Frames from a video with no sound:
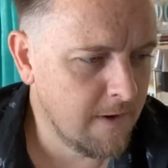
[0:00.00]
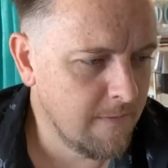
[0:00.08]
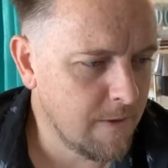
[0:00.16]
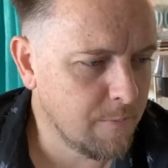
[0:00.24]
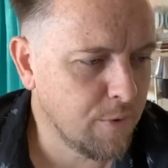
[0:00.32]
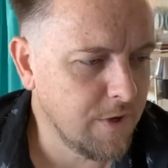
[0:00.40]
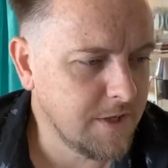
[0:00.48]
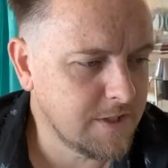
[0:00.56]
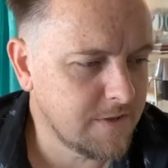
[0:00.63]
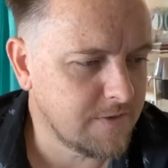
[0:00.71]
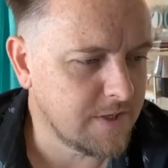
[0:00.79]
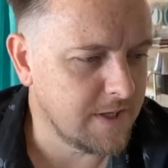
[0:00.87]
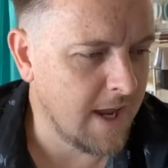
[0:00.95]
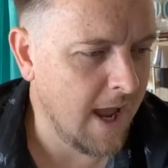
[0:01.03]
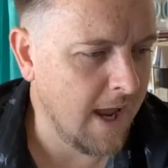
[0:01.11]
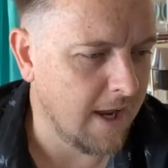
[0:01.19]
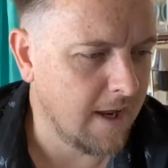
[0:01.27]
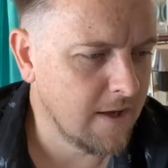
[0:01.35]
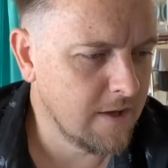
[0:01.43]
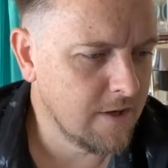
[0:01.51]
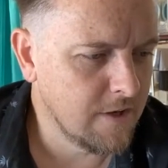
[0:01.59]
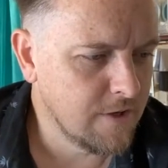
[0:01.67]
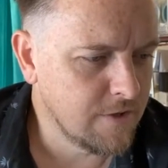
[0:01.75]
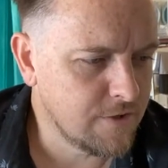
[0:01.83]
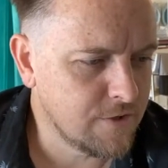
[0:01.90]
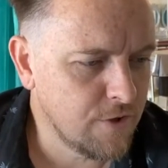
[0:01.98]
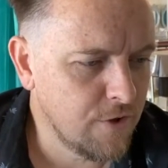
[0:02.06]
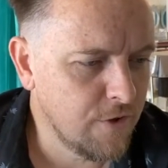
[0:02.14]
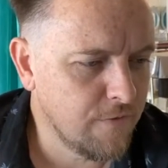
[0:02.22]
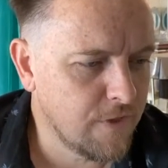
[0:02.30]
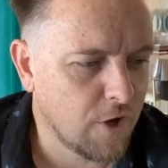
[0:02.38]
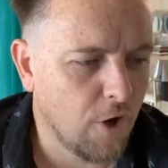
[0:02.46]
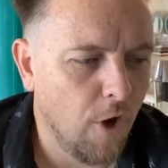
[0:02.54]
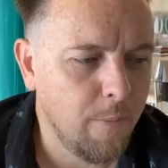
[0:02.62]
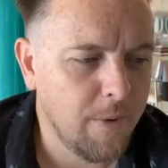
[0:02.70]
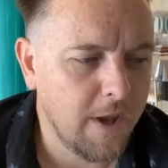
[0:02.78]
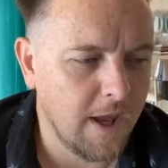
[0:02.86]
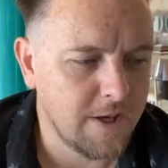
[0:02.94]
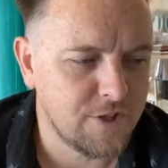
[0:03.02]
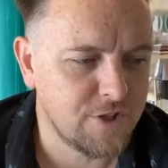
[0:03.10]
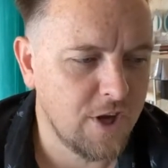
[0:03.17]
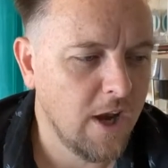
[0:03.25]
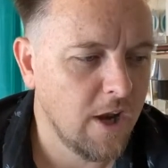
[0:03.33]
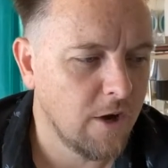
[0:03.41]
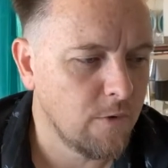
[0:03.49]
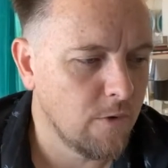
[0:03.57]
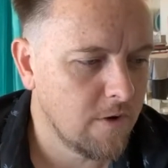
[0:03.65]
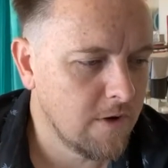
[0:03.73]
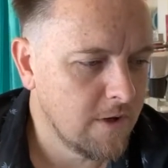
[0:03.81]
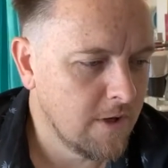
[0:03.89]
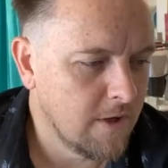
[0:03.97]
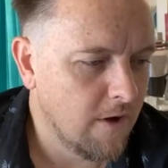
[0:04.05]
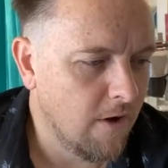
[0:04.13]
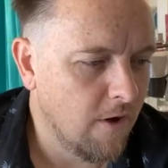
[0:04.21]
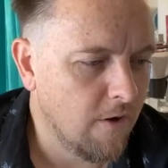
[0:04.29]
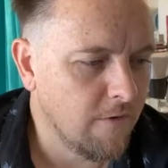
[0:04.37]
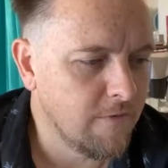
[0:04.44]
The priests of today serve the copy and shadow of